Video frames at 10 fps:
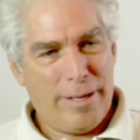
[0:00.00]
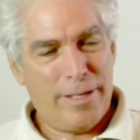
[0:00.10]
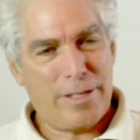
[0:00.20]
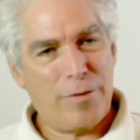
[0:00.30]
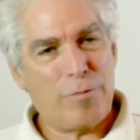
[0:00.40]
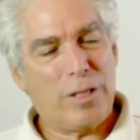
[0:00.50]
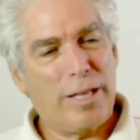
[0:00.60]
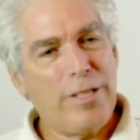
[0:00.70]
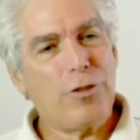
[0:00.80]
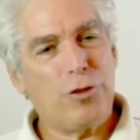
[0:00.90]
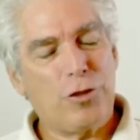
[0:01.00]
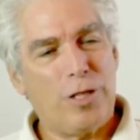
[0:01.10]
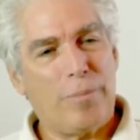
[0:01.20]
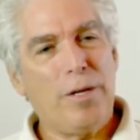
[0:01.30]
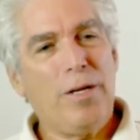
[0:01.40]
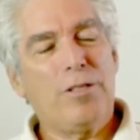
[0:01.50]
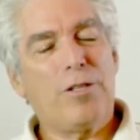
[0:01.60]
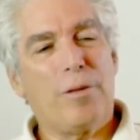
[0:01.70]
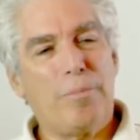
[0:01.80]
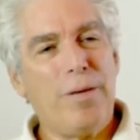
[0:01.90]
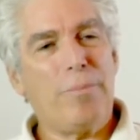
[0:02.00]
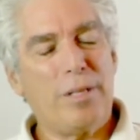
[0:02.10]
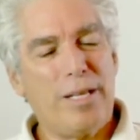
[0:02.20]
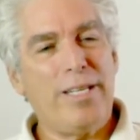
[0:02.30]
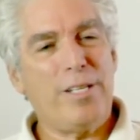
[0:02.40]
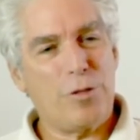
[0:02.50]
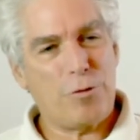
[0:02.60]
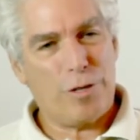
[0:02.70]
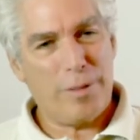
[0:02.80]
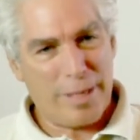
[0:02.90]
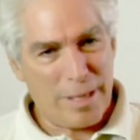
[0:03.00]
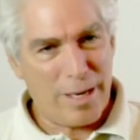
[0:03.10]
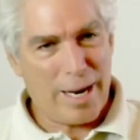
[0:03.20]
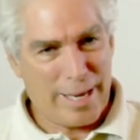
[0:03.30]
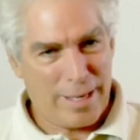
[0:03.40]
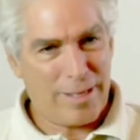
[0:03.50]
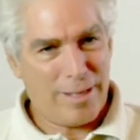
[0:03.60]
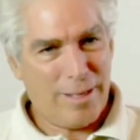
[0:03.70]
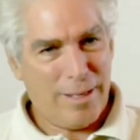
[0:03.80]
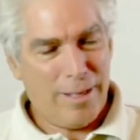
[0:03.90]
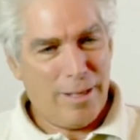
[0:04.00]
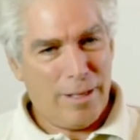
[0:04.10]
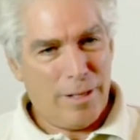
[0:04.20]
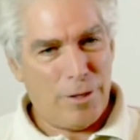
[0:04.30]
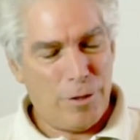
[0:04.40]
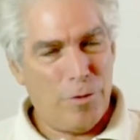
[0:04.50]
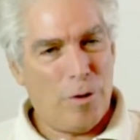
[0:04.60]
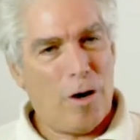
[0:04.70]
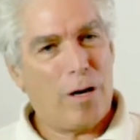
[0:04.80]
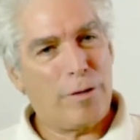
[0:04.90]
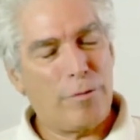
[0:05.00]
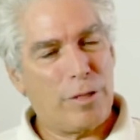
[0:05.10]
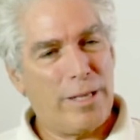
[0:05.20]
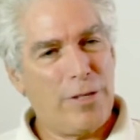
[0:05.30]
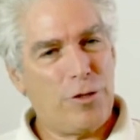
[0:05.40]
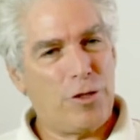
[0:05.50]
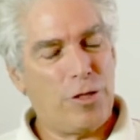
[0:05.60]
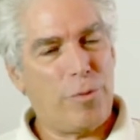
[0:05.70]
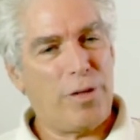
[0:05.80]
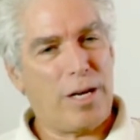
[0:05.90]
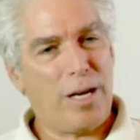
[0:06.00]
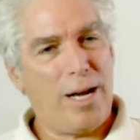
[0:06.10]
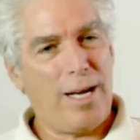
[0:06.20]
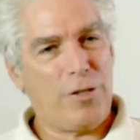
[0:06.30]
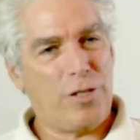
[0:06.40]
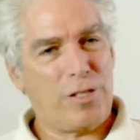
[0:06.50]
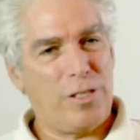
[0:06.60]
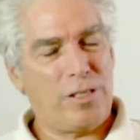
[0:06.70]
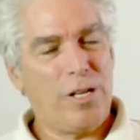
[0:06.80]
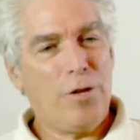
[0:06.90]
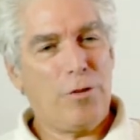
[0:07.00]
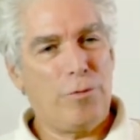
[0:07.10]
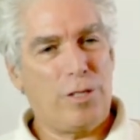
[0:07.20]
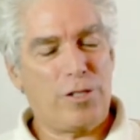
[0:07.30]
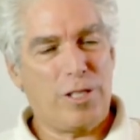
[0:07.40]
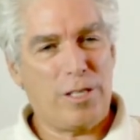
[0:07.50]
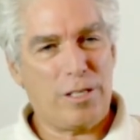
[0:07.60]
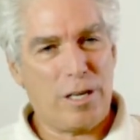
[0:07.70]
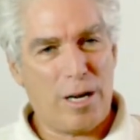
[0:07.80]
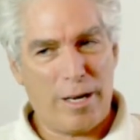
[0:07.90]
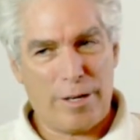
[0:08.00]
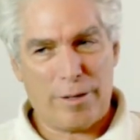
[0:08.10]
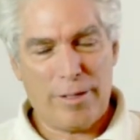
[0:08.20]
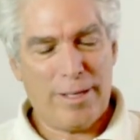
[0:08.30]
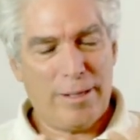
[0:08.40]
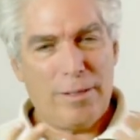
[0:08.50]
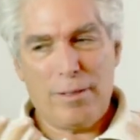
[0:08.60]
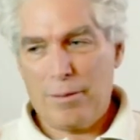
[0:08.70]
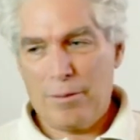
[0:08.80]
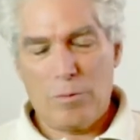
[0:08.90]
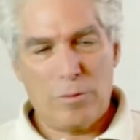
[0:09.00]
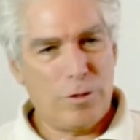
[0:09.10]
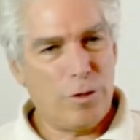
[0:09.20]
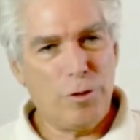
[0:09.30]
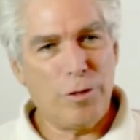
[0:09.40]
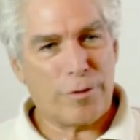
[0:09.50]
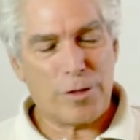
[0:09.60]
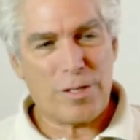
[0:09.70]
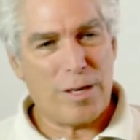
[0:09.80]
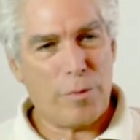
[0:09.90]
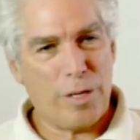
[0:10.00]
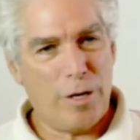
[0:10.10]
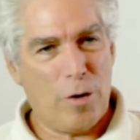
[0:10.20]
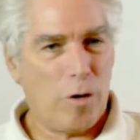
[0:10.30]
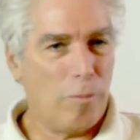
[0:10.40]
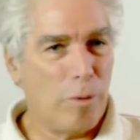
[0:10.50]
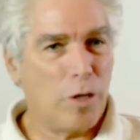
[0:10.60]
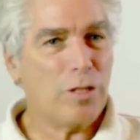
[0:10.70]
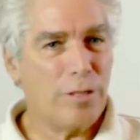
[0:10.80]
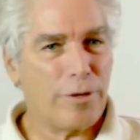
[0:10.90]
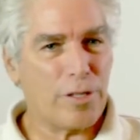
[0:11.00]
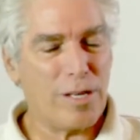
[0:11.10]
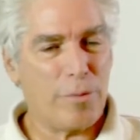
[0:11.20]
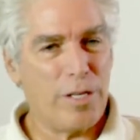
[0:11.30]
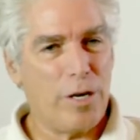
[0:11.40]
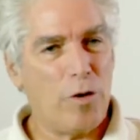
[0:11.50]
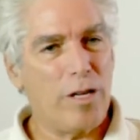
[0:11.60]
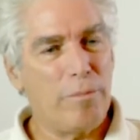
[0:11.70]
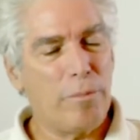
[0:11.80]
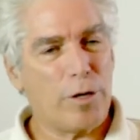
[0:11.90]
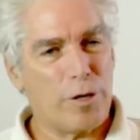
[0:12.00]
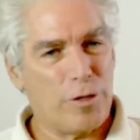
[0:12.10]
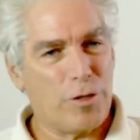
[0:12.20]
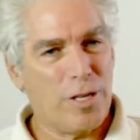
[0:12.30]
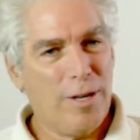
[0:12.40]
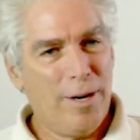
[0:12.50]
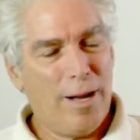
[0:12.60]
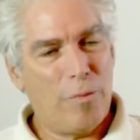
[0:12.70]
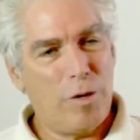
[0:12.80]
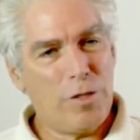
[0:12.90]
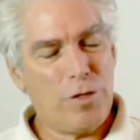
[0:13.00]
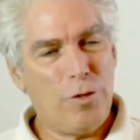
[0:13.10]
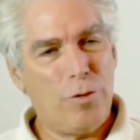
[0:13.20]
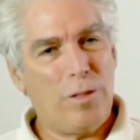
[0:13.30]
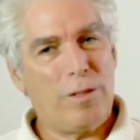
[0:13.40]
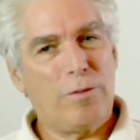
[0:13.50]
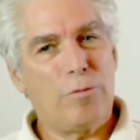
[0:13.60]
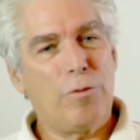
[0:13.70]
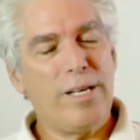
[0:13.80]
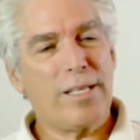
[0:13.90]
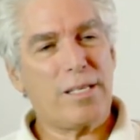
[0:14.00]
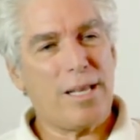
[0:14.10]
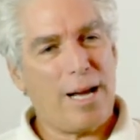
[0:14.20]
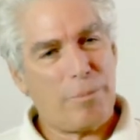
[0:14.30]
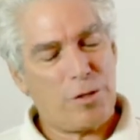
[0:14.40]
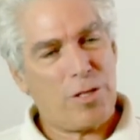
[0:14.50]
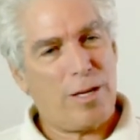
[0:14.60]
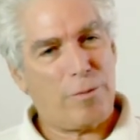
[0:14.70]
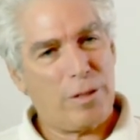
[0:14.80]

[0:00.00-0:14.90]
is in relationship to the people in his dream at night, you are in relationship with a consciousness through which the entire universe that we know, a multiverse that we know, emerged. And once you reestablish that